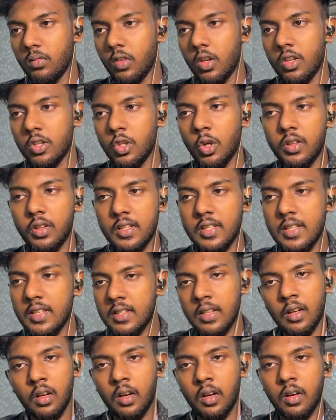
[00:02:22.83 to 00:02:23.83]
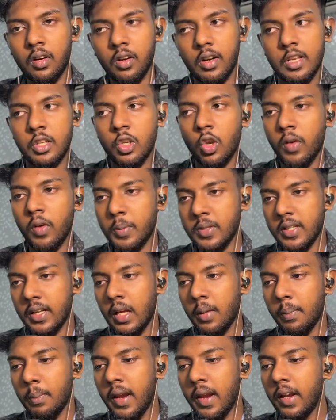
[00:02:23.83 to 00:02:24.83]
So this is the rescue website I
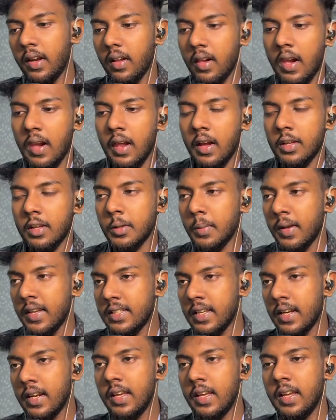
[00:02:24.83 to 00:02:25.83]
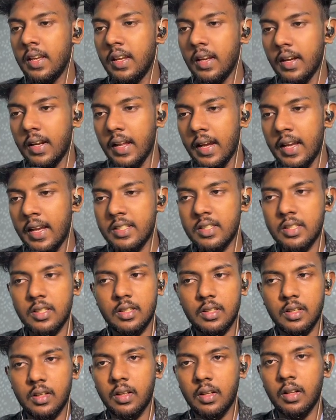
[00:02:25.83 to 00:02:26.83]
made. So basically it
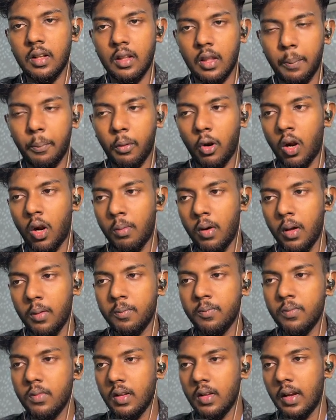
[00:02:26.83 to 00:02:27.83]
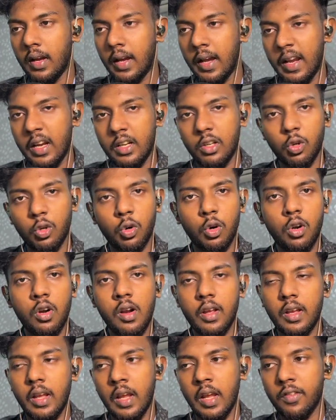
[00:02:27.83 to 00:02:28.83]
has the problem I told,
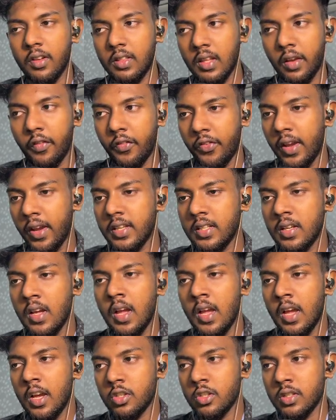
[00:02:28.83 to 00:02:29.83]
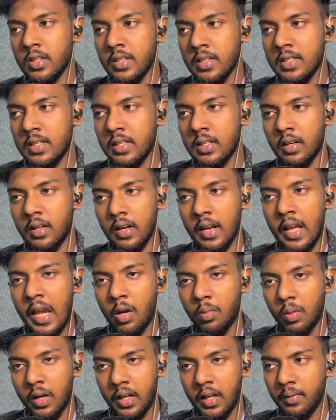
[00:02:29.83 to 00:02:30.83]
everything fixed. So this is a
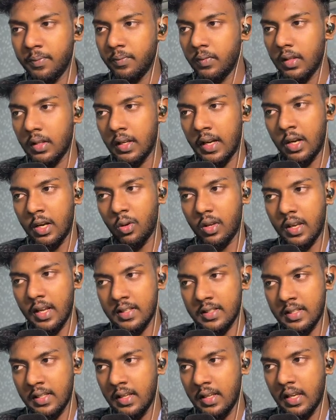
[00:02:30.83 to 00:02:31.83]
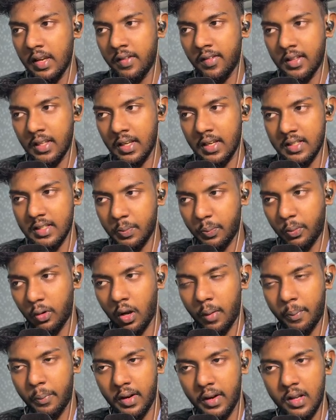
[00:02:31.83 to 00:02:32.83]
navbar and you can see everything is
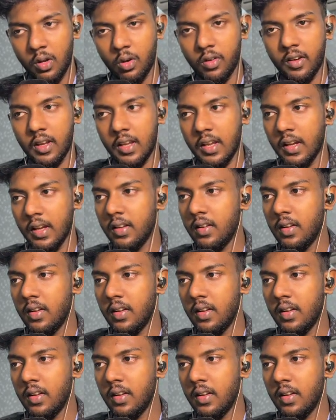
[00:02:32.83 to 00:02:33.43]
properly over here.